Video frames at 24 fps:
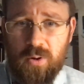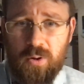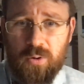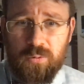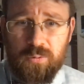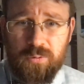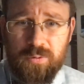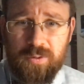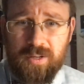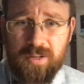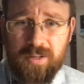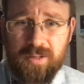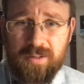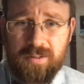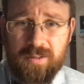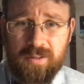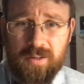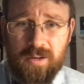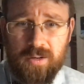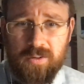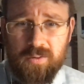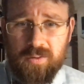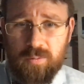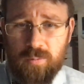alternating
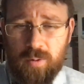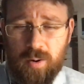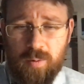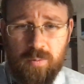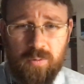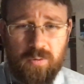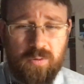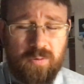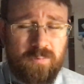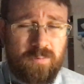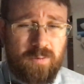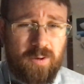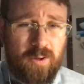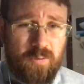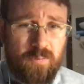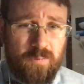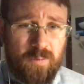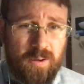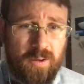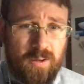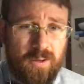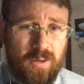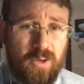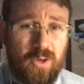deoxyribose and
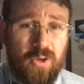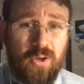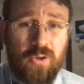phosphate.